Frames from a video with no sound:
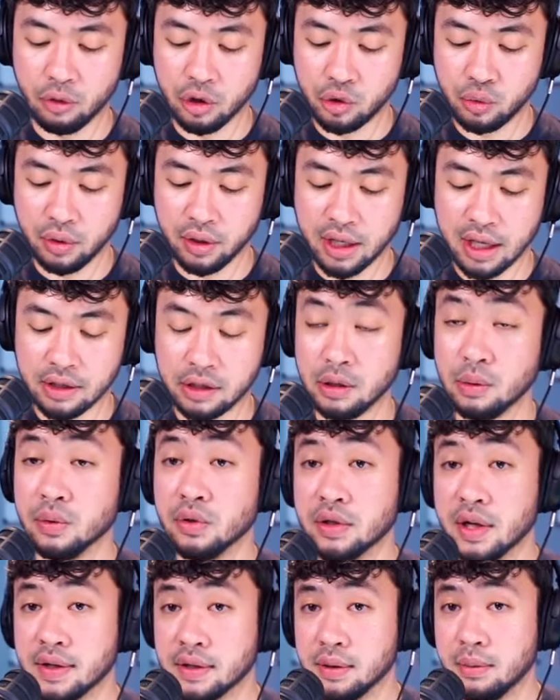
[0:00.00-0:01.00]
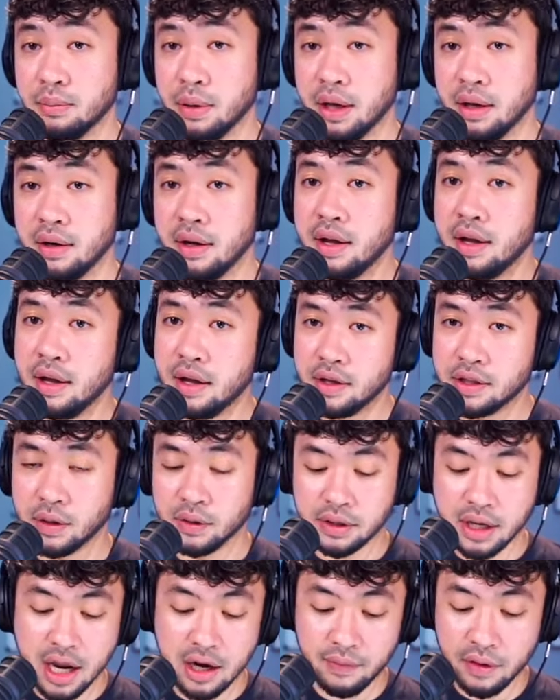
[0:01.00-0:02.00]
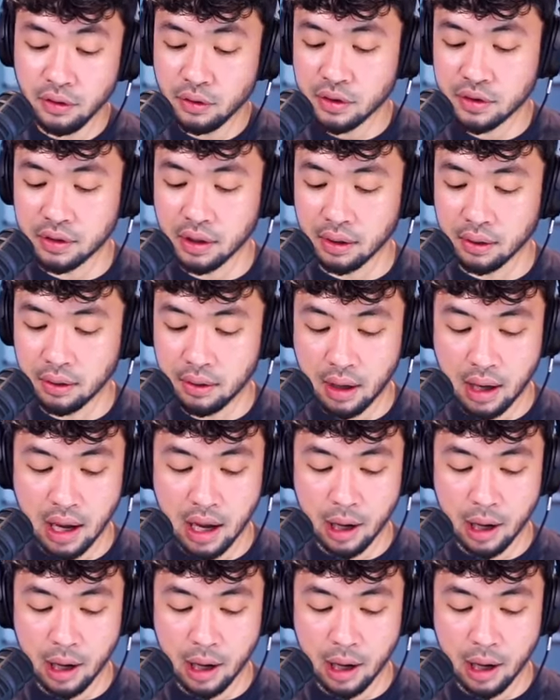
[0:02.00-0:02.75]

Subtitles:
which we'll get to in just a bit. So it's kind of interesting.